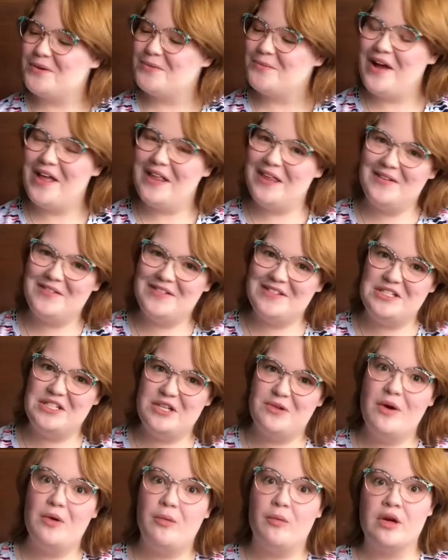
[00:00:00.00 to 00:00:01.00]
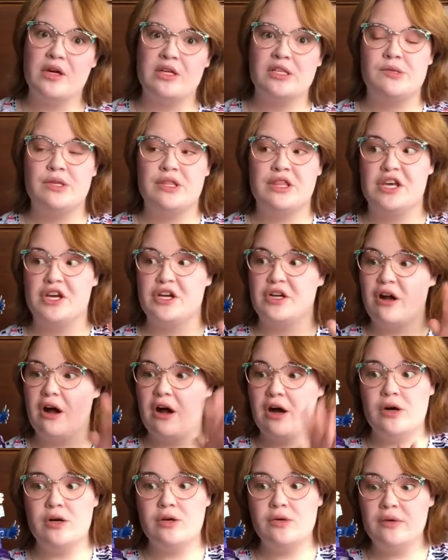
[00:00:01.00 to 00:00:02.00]
what you can do, it works with your
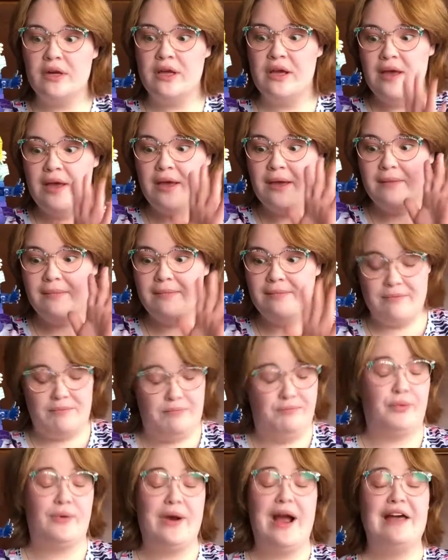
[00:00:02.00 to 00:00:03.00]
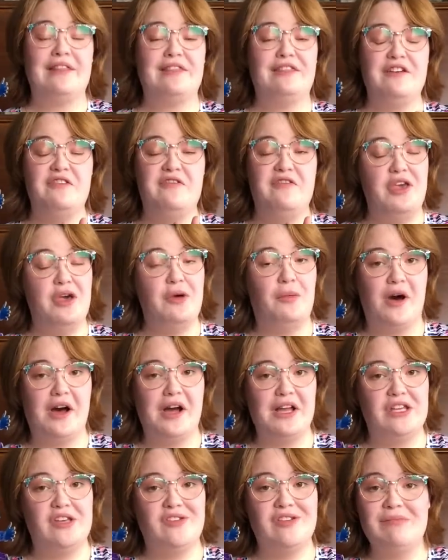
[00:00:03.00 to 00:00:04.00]
own breath if you want.
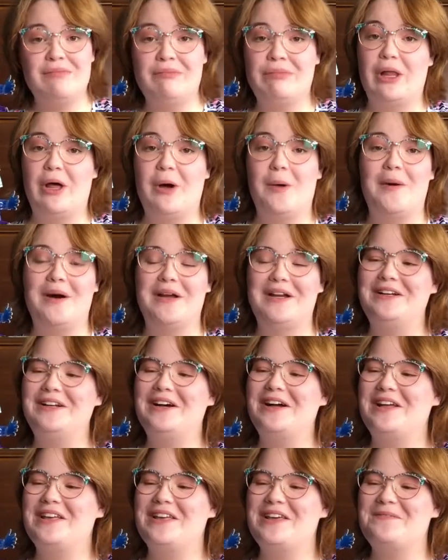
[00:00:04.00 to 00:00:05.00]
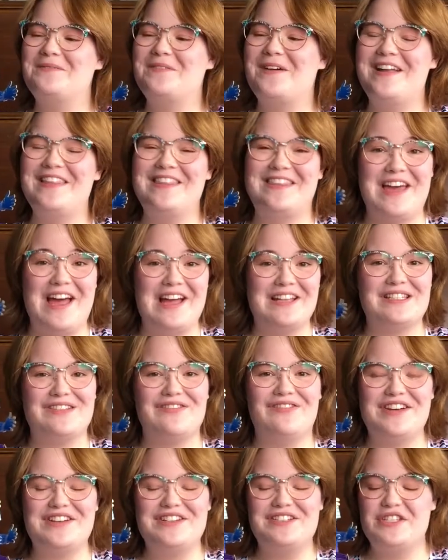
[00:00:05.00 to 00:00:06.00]
You can blow on it all you want. That's
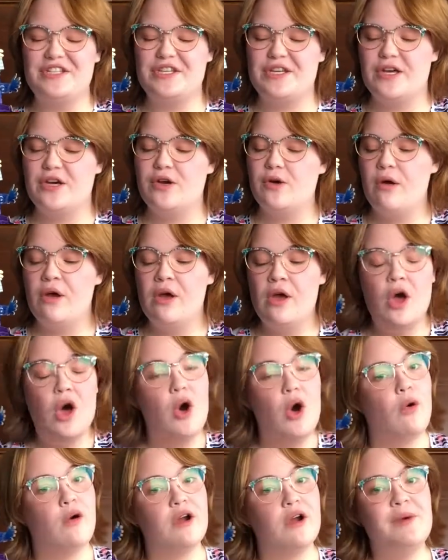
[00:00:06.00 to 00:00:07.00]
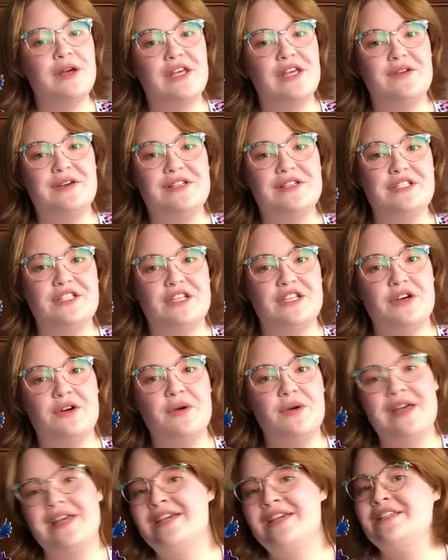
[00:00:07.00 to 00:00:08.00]
fun too. Or what you can do
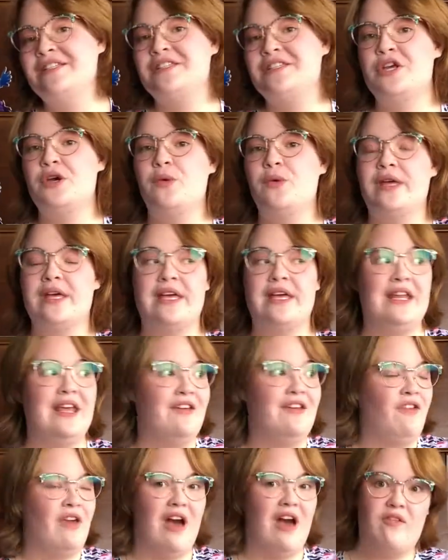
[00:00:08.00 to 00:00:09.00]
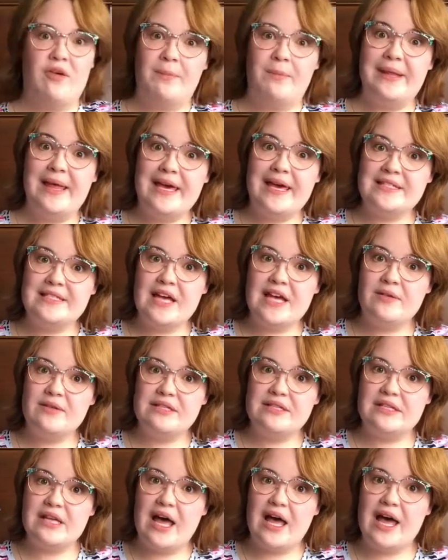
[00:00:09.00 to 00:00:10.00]
is you could, if you have a plant
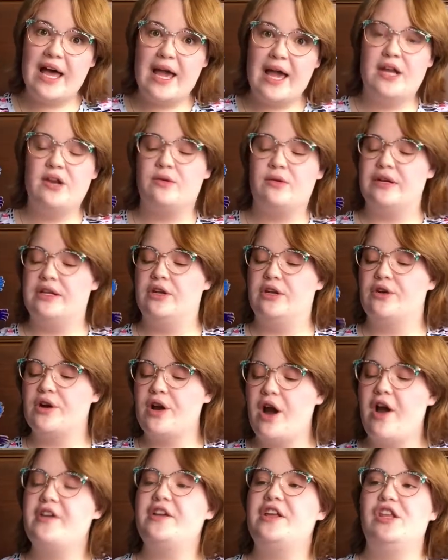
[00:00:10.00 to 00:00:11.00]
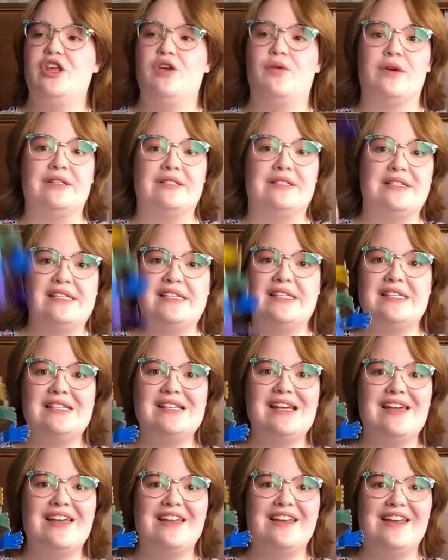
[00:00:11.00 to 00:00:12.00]
outside or in your garden, you could
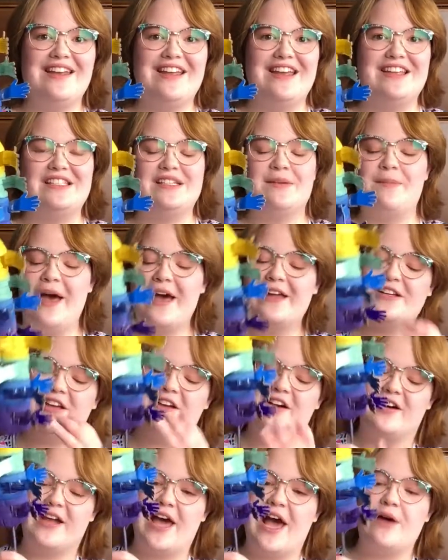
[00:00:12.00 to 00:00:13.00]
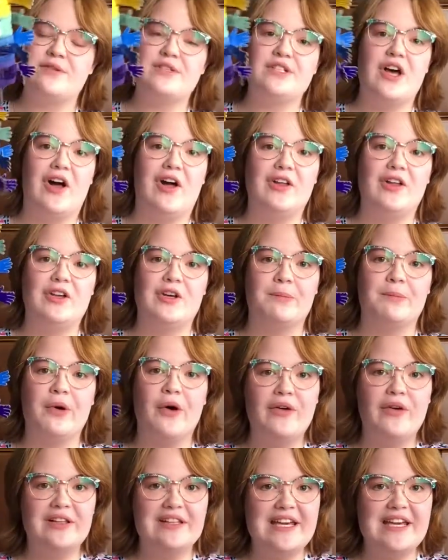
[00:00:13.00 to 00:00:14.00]
stick it in it depending on how tall your
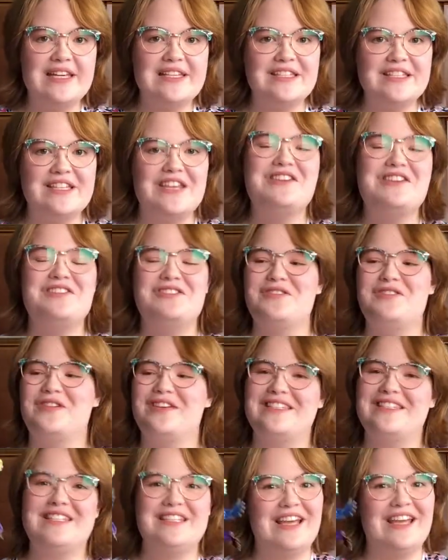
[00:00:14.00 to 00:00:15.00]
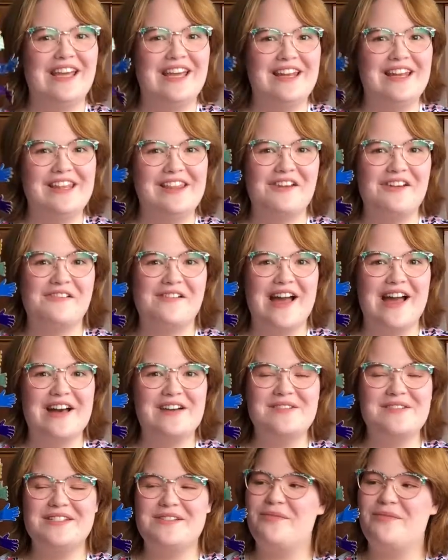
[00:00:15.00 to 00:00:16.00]
pole is. You could stick it in the
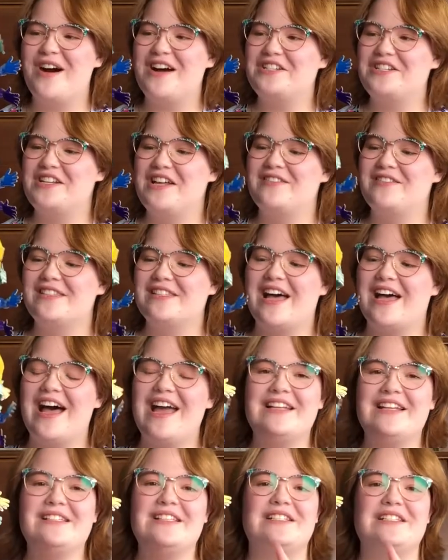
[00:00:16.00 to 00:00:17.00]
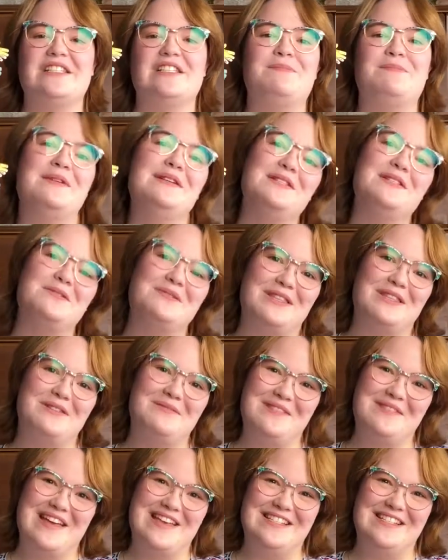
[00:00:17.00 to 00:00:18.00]
ground and watch it outside as it spins with the
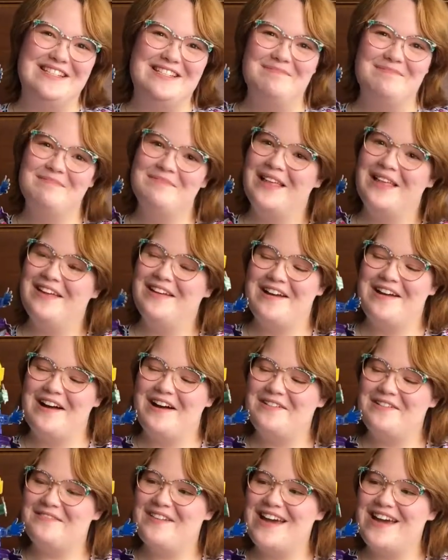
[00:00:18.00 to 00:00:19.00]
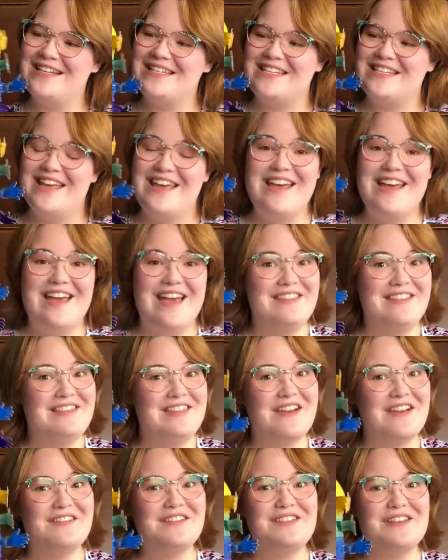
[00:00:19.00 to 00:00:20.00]
wind. All right, and
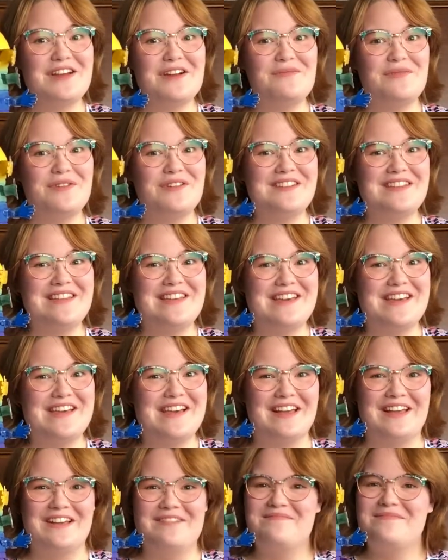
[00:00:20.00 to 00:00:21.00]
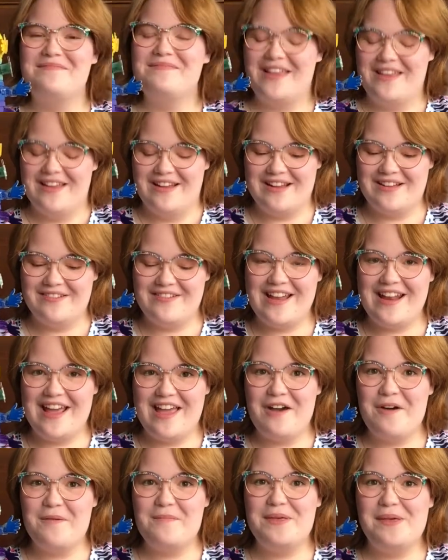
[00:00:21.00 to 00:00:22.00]
there is our whirligig. All right, I
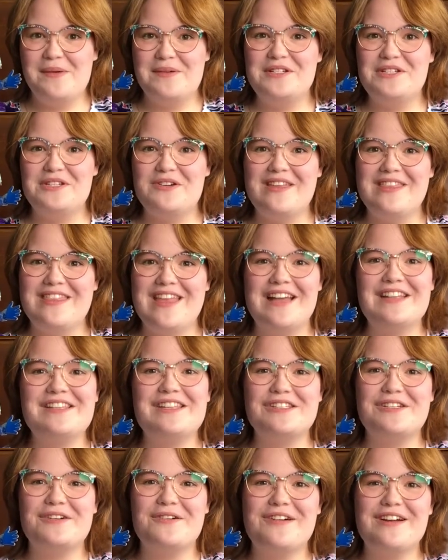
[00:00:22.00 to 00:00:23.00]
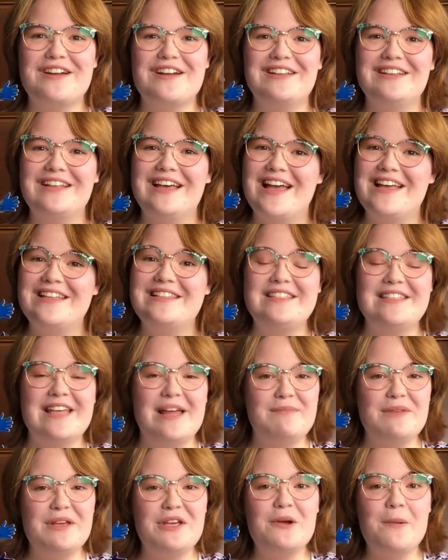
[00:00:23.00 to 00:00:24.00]
hope you enjoyed that tutorial, and send
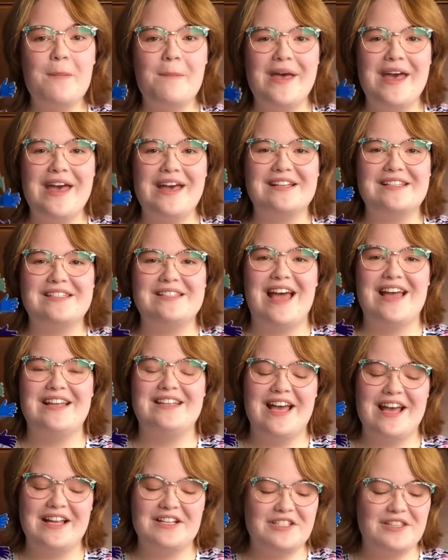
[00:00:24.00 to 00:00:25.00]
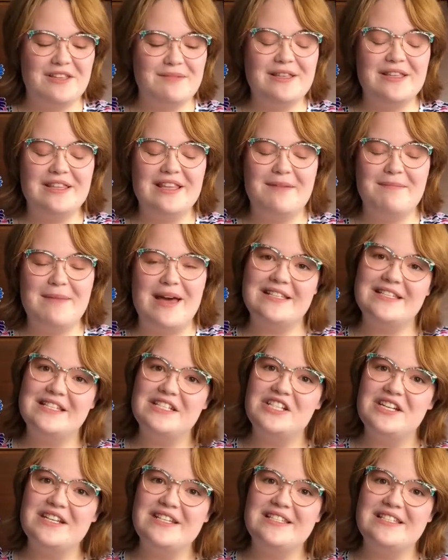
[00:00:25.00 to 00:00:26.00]
me your pics. Attach them in the
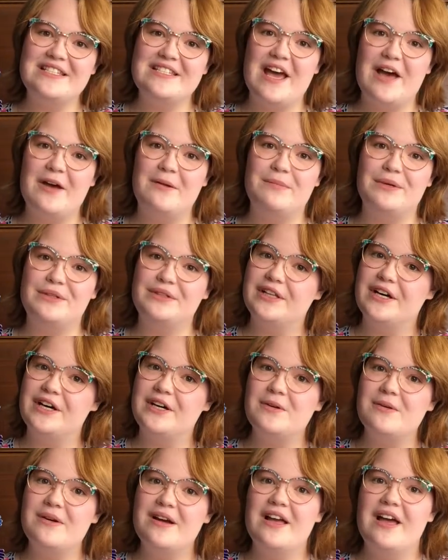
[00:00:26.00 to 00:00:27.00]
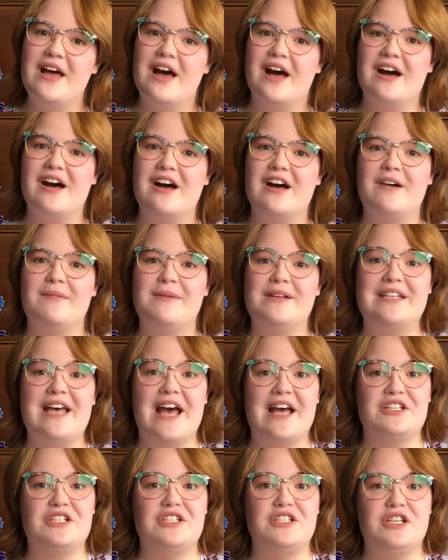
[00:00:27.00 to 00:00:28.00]
messages down below,
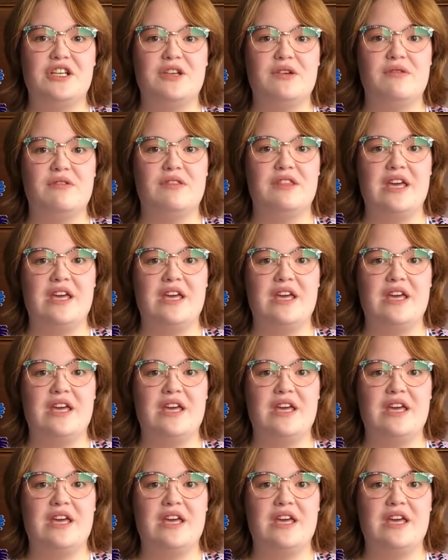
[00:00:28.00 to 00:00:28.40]
attached to